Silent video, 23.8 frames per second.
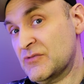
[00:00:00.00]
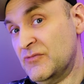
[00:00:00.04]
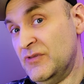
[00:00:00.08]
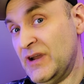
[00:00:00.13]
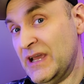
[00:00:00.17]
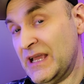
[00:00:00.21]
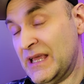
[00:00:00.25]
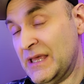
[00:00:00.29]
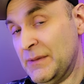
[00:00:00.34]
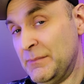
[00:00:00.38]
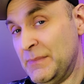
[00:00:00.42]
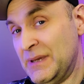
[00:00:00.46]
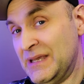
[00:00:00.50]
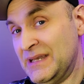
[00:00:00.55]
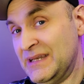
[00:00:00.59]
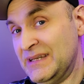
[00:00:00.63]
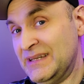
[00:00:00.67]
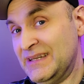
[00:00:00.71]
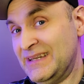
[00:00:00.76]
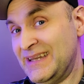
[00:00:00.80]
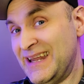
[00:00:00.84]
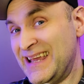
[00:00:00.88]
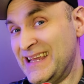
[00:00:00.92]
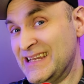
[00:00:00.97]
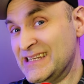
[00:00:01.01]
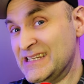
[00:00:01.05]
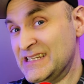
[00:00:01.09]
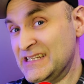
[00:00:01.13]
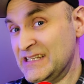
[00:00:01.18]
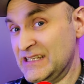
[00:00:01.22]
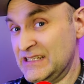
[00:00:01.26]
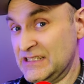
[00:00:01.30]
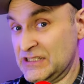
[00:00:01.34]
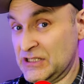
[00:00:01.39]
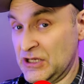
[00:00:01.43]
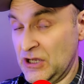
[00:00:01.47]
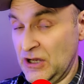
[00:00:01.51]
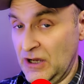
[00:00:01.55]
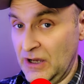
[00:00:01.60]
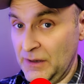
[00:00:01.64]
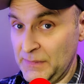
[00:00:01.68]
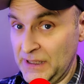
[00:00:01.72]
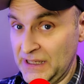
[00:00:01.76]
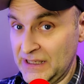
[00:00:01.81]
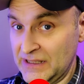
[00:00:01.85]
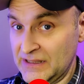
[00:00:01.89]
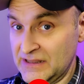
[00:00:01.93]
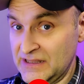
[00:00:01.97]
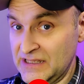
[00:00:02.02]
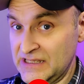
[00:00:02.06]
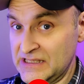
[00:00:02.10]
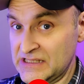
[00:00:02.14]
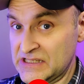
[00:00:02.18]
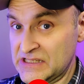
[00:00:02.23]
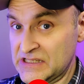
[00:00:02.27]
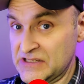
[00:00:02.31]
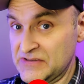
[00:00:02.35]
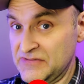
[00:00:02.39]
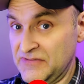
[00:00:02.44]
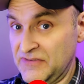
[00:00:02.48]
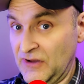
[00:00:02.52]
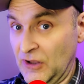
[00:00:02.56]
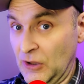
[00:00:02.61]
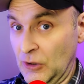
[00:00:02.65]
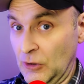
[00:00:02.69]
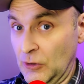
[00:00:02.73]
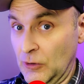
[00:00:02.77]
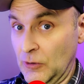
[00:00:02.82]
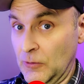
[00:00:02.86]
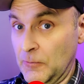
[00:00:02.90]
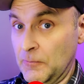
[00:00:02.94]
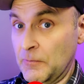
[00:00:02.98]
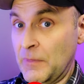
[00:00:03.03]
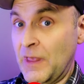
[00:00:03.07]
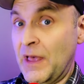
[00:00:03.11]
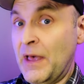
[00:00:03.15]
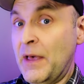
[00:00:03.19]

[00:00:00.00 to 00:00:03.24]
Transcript: recommendations coming this fall.